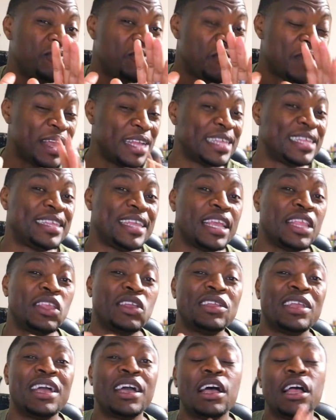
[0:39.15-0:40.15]
one
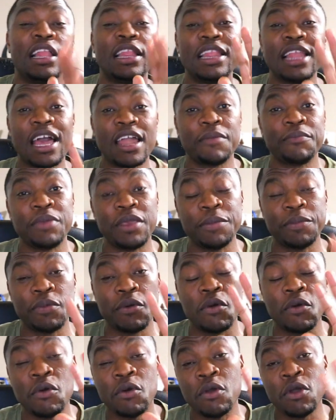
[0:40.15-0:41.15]
sector that a lot of
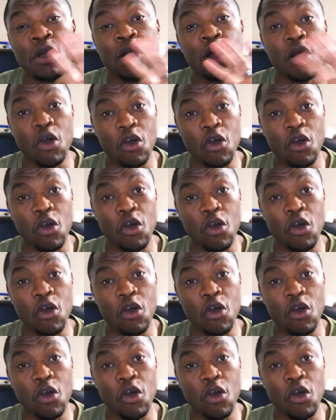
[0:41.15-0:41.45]
people